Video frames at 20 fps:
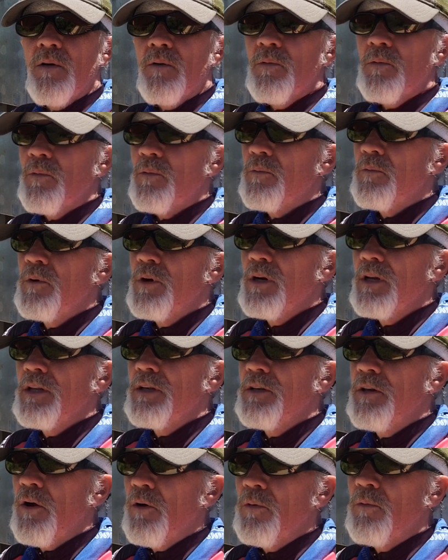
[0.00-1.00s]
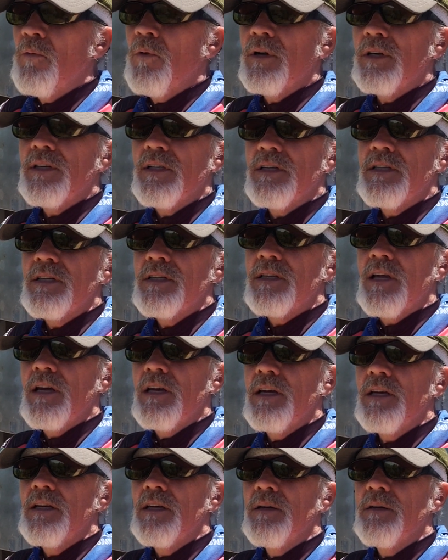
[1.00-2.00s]
don't really know what to
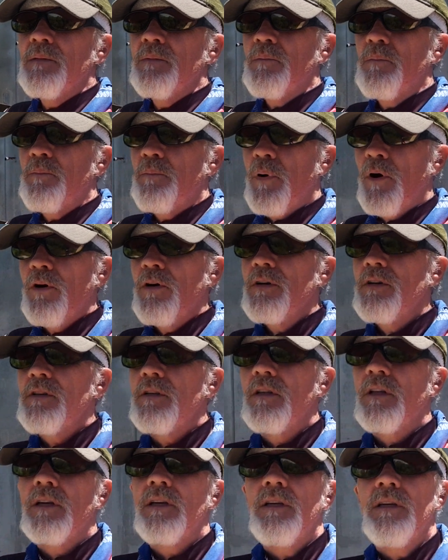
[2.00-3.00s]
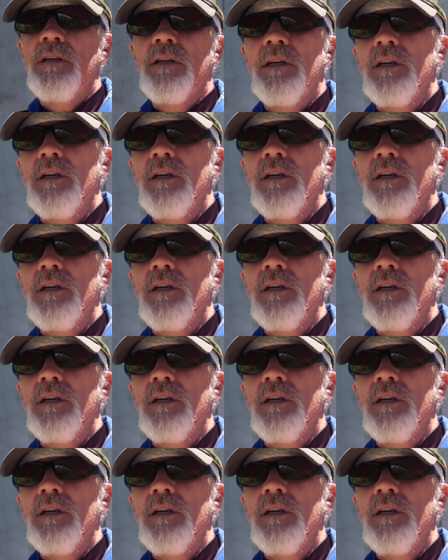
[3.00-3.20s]
say personally